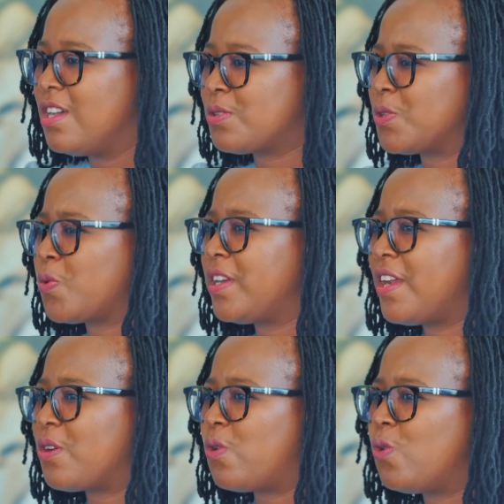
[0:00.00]
So I was
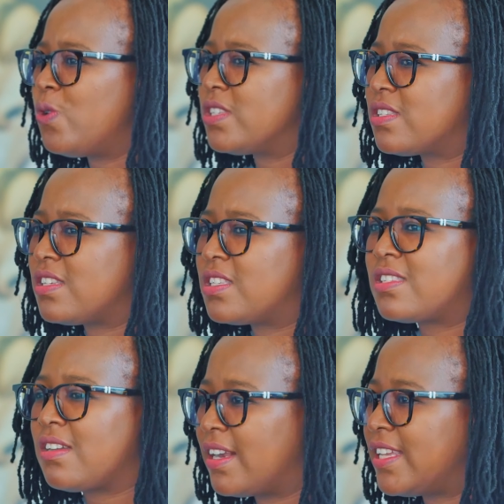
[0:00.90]
wondering, who is
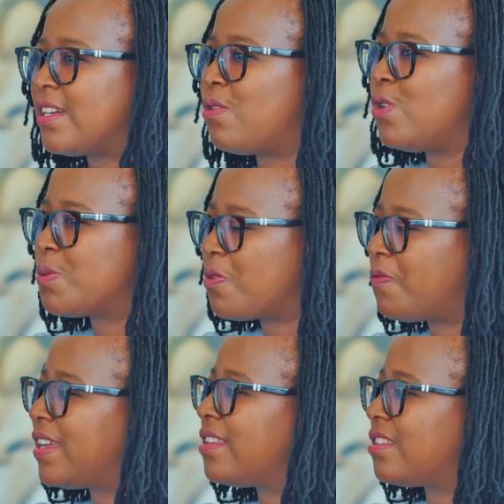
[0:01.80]
this Starlink? Who is
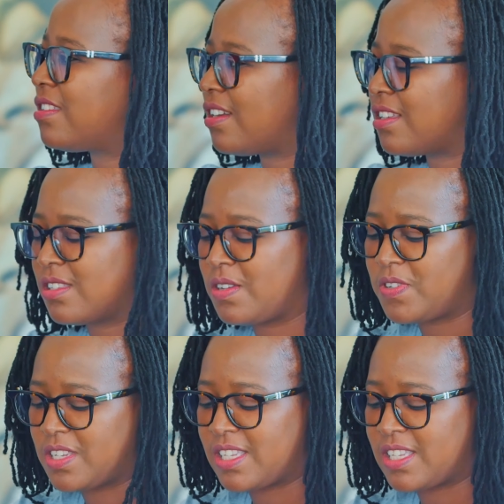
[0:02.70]
providing the Starlink service?